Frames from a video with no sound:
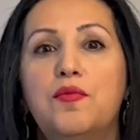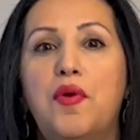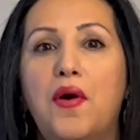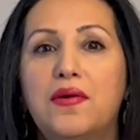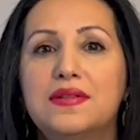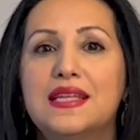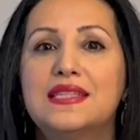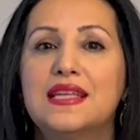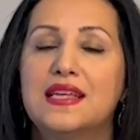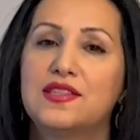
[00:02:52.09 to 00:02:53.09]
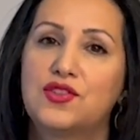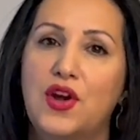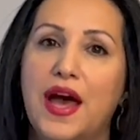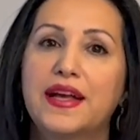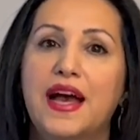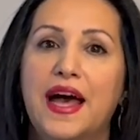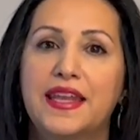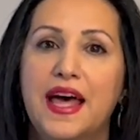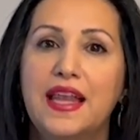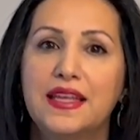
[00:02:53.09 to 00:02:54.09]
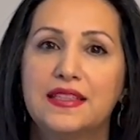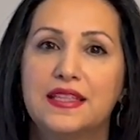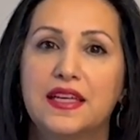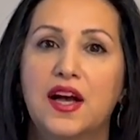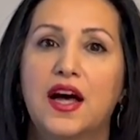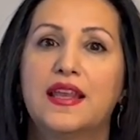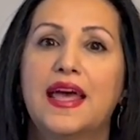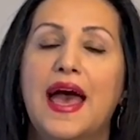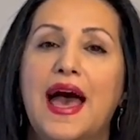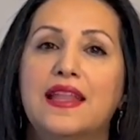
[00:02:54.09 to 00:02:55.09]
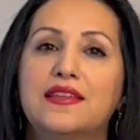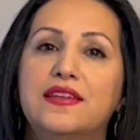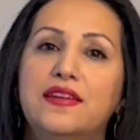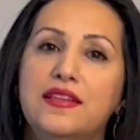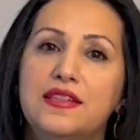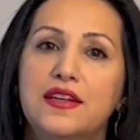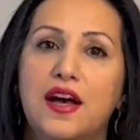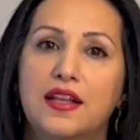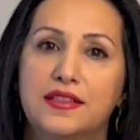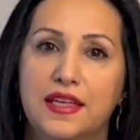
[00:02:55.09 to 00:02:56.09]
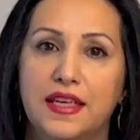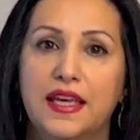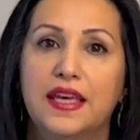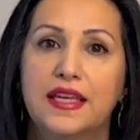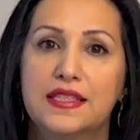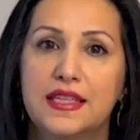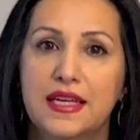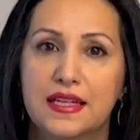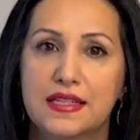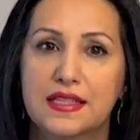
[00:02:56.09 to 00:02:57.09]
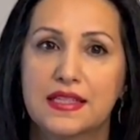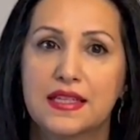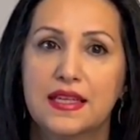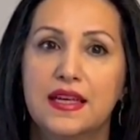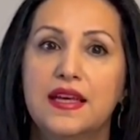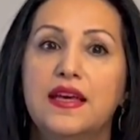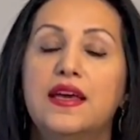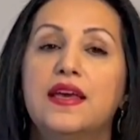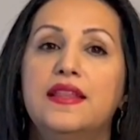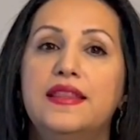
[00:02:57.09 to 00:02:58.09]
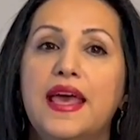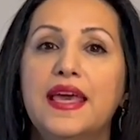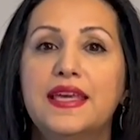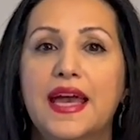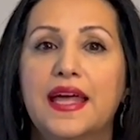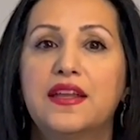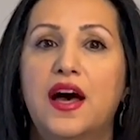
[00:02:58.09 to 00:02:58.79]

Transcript: possess strong analytical and critical thinking skills. They can